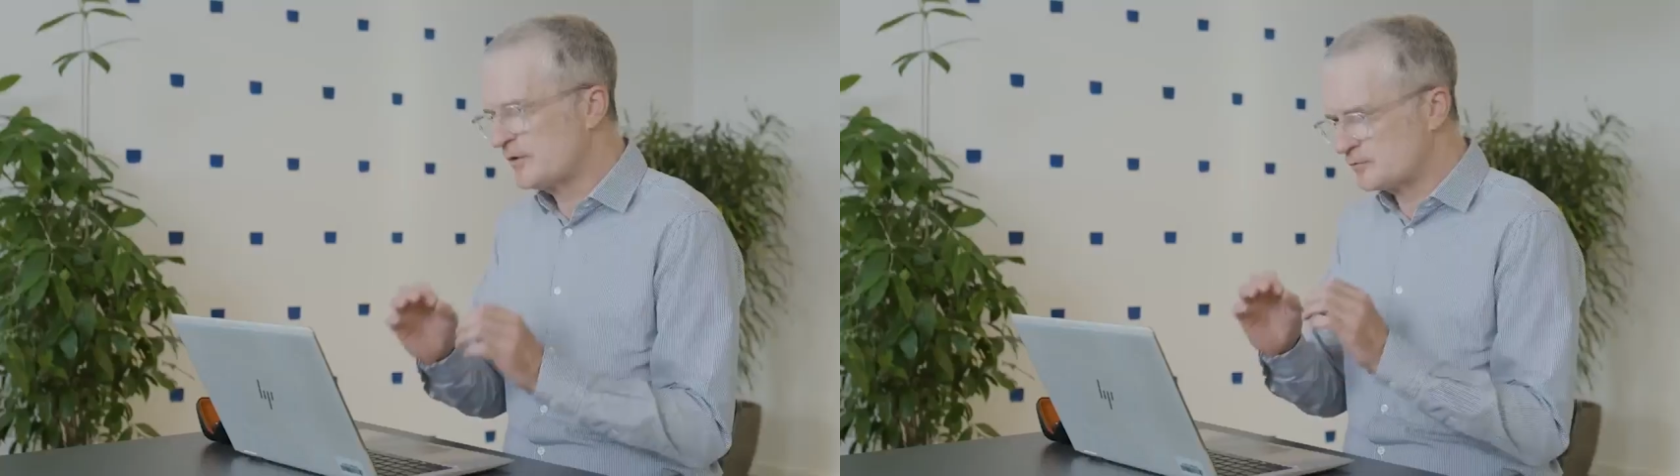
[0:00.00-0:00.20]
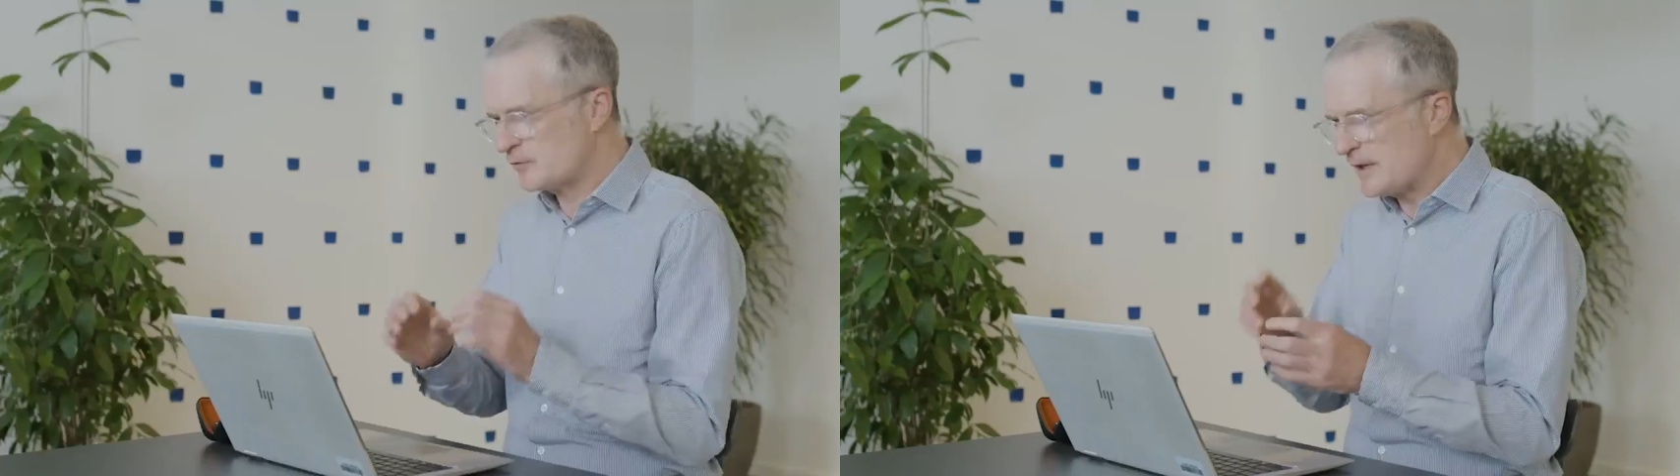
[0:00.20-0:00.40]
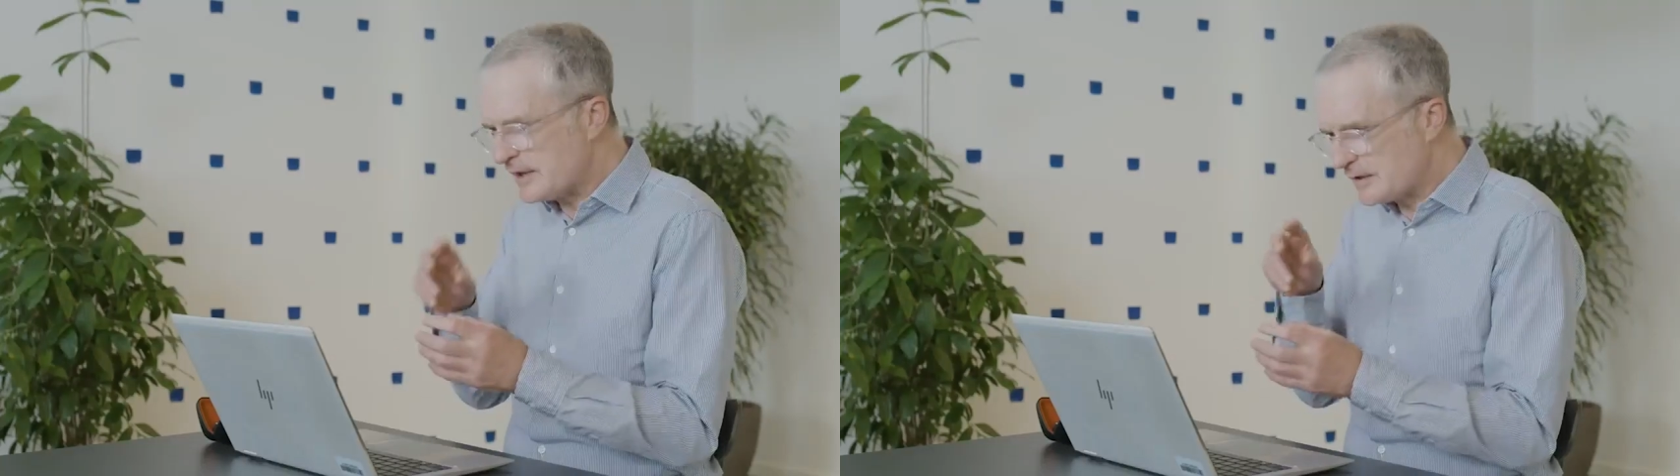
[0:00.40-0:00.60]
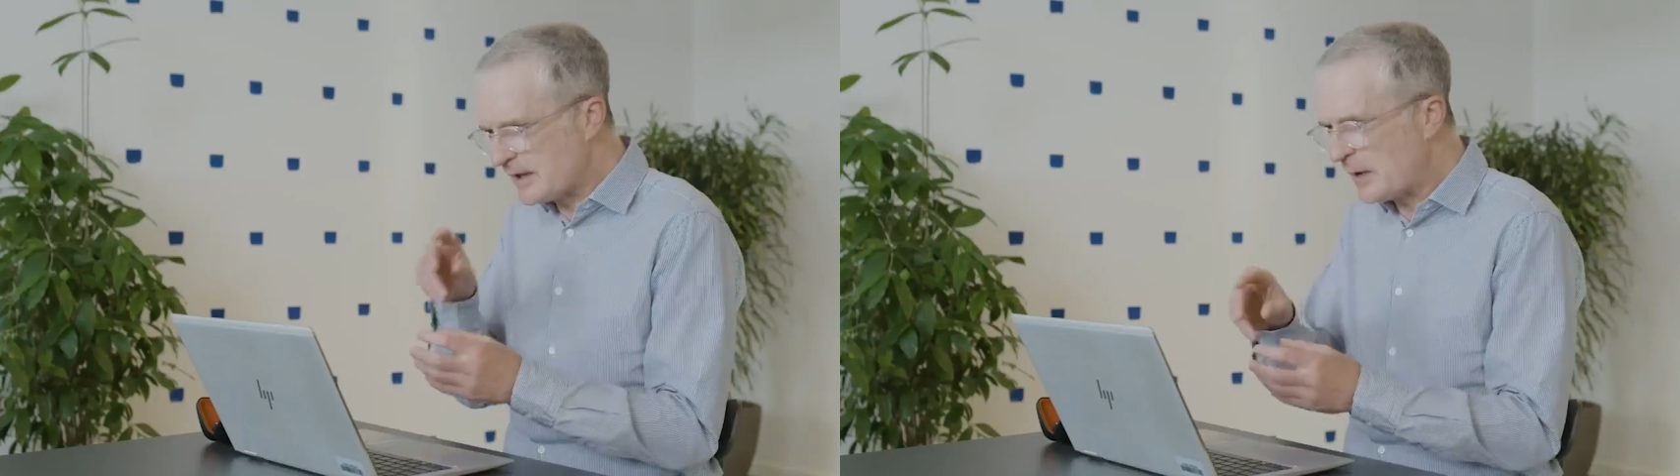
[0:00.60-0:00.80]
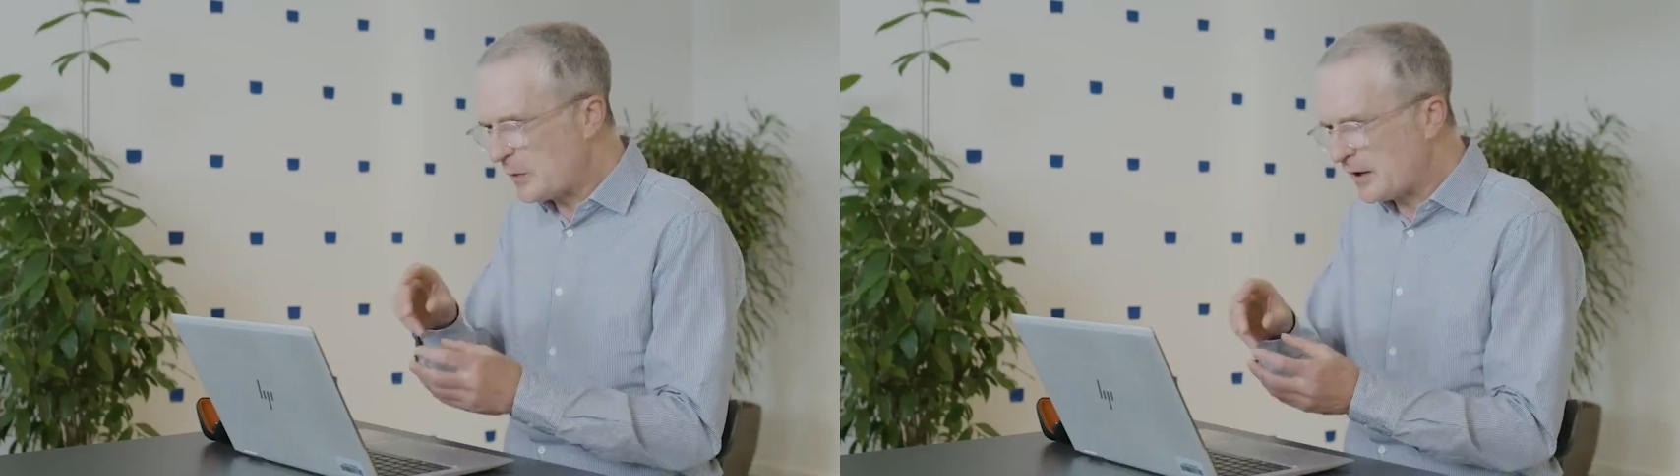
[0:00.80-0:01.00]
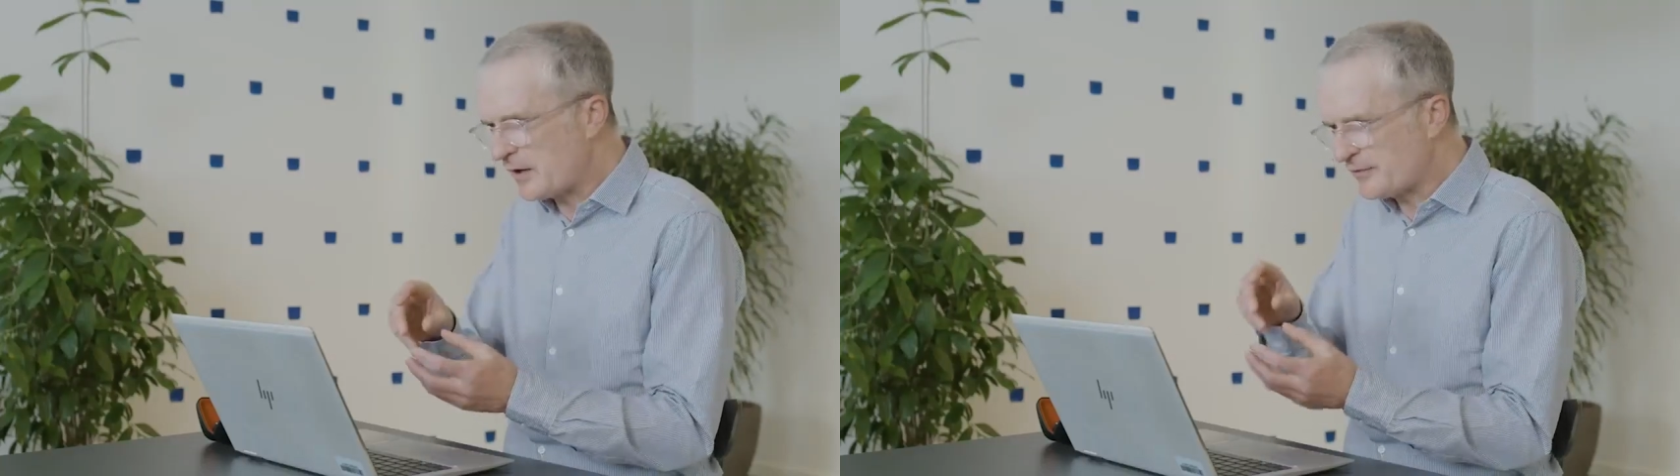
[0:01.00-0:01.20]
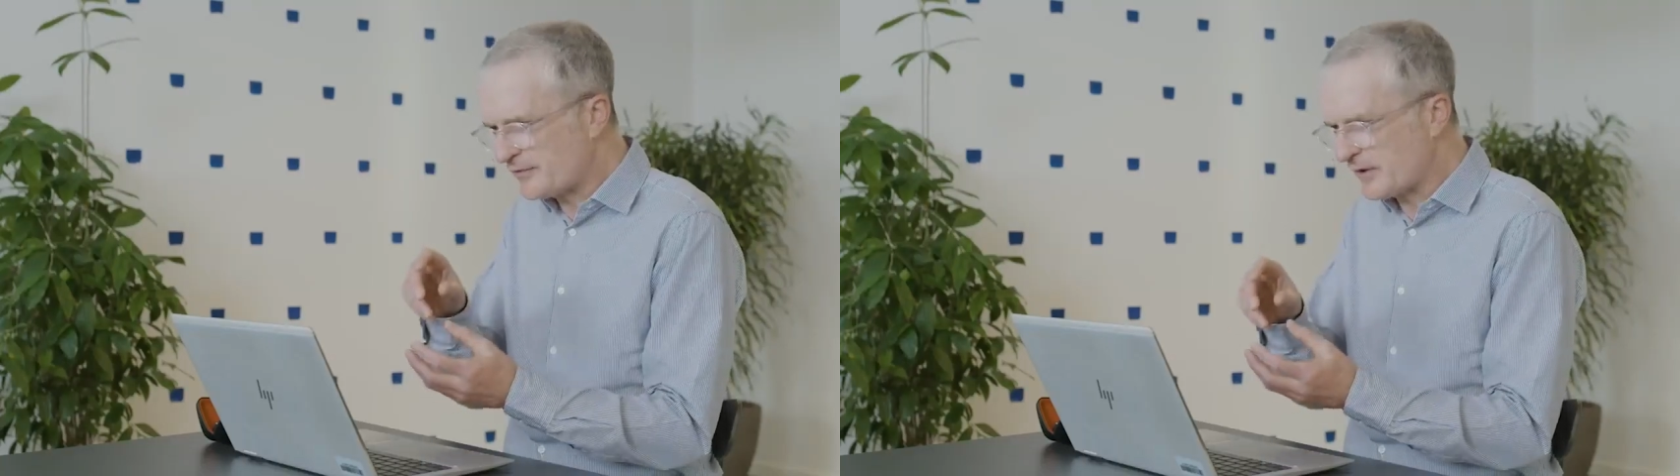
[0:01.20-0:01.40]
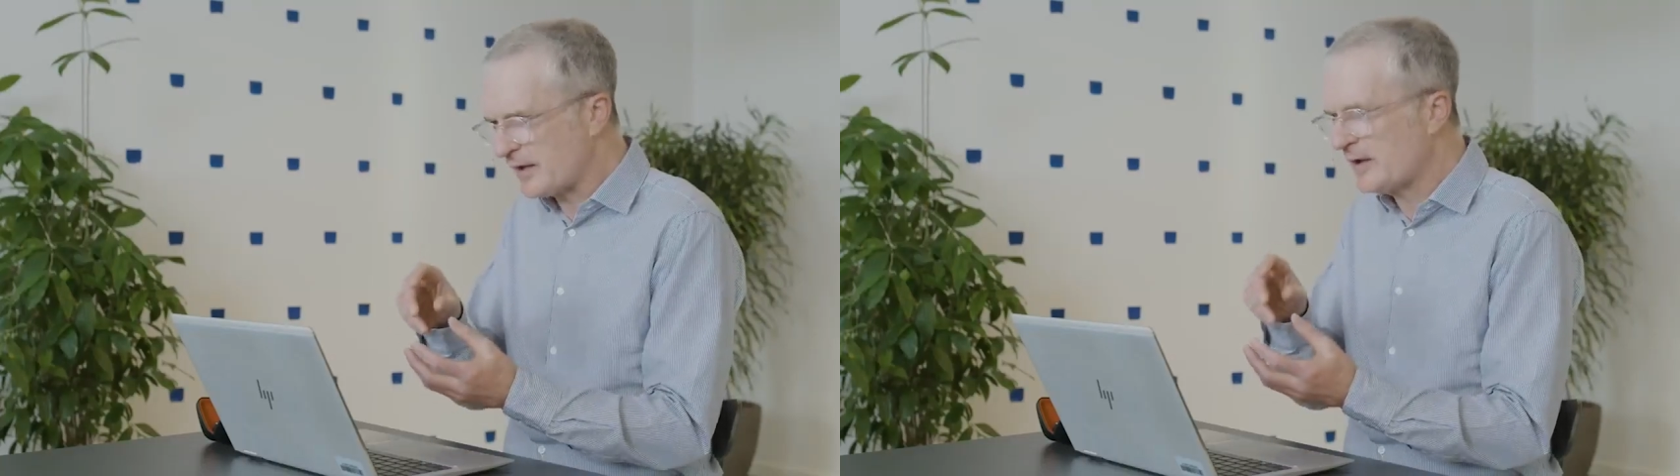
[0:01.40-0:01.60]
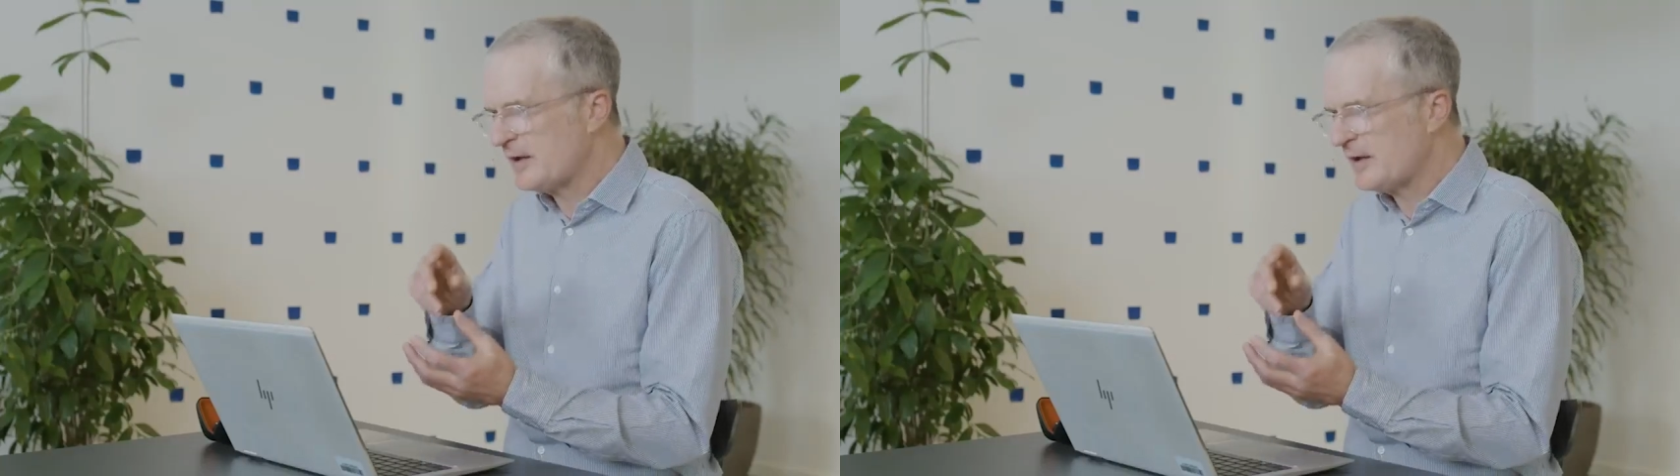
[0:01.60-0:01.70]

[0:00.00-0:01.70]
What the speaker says: that really go after